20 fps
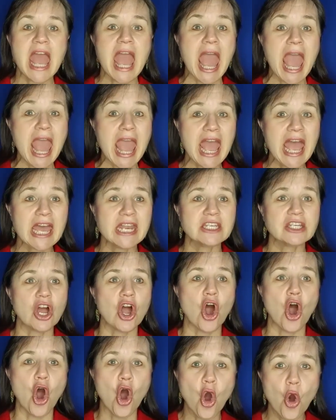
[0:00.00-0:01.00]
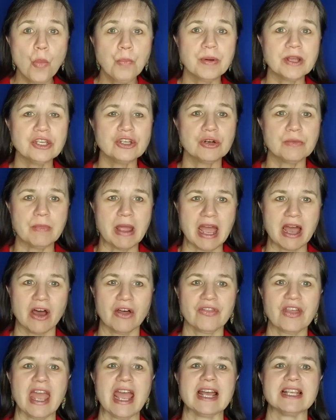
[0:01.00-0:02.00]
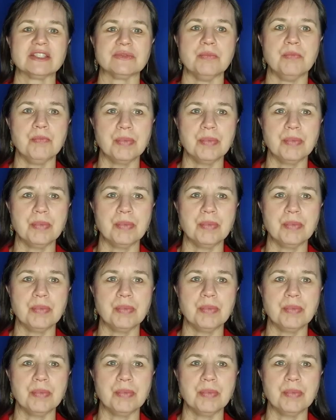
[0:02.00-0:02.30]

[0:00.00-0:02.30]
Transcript: And open your mouth as